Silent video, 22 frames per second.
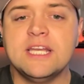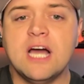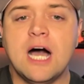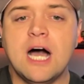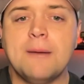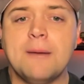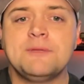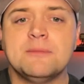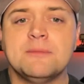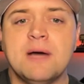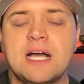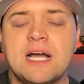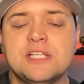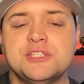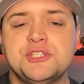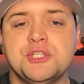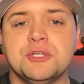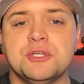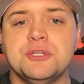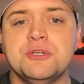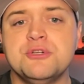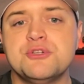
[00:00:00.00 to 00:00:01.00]
Looking to
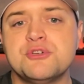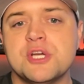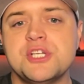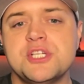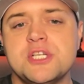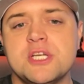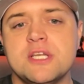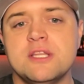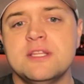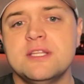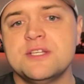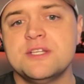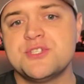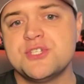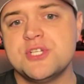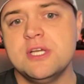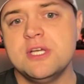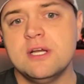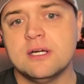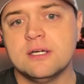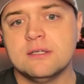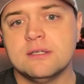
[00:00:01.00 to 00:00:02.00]
optimize your
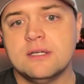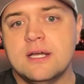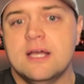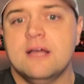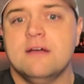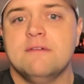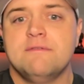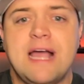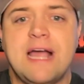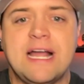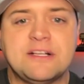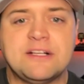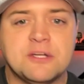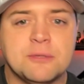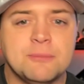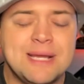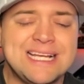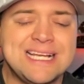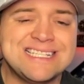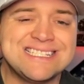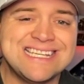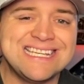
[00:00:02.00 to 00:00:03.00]
nutrition this year?
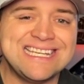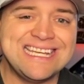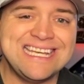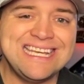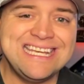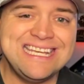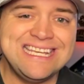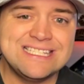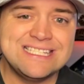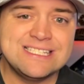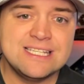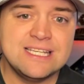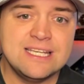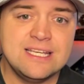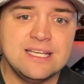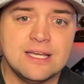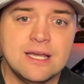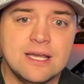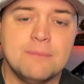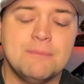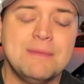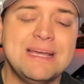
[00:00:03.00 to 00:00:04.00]
Factor makes
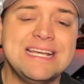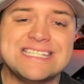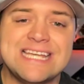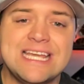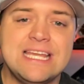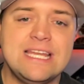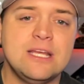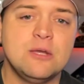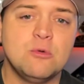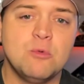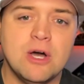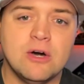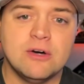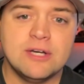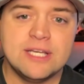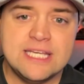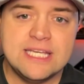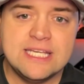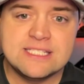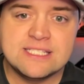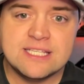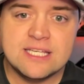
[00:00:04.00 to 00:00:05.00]
eating
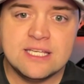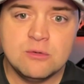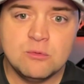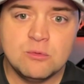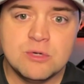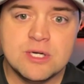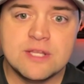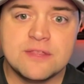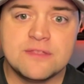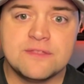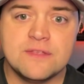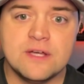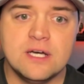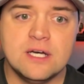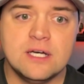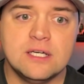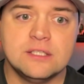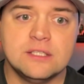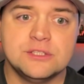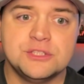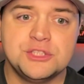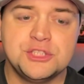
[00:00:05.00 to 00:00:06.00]
well easy with
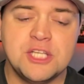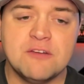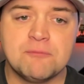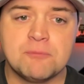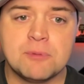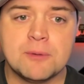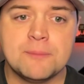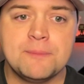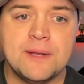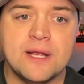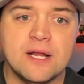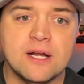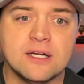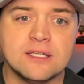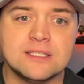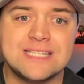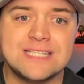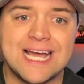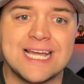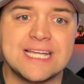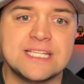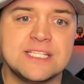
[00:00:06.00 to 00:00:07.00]
chef-prepared,
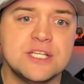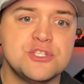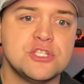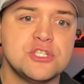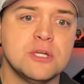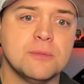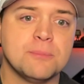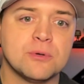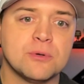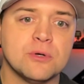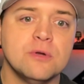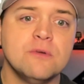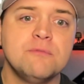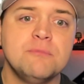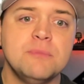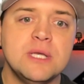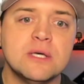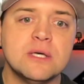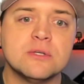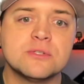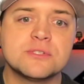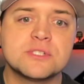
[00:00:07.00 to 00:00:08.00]
dietitian-approved
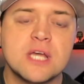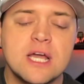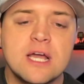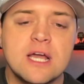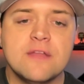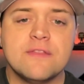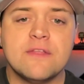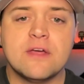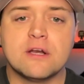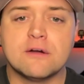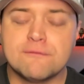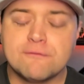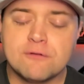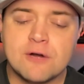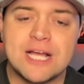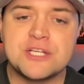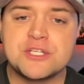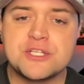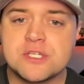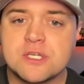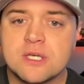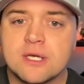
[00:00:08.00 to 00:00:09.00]
meals that are
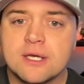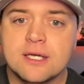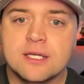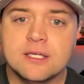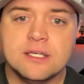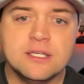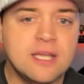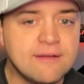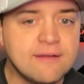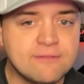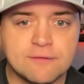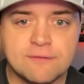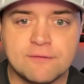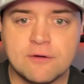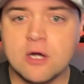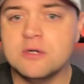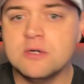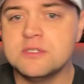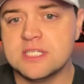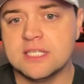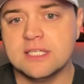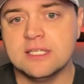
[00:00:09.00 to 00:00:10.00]
fresh, never
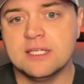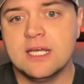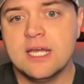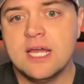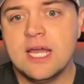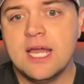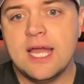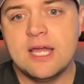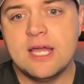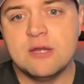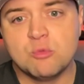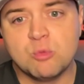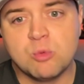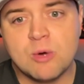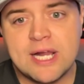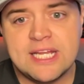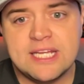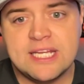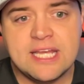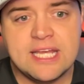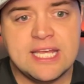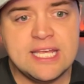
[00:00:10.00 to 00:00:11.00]
frozen, and
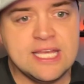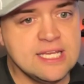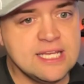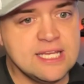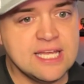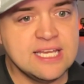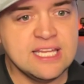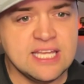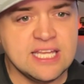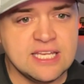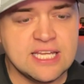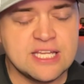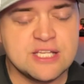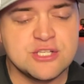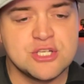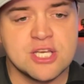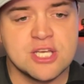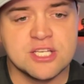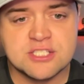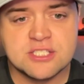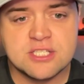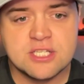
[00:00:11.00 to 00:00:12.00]
ready to heat and eat in
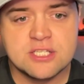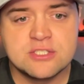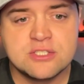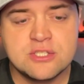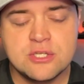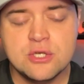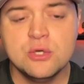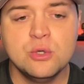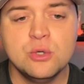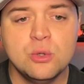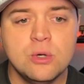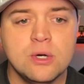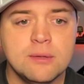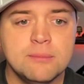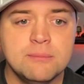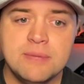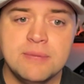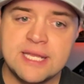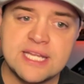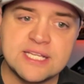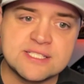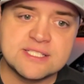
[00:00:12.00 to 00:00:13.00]
just 2
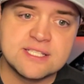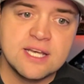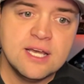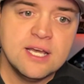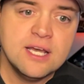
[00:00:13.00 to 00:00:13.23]
minutes.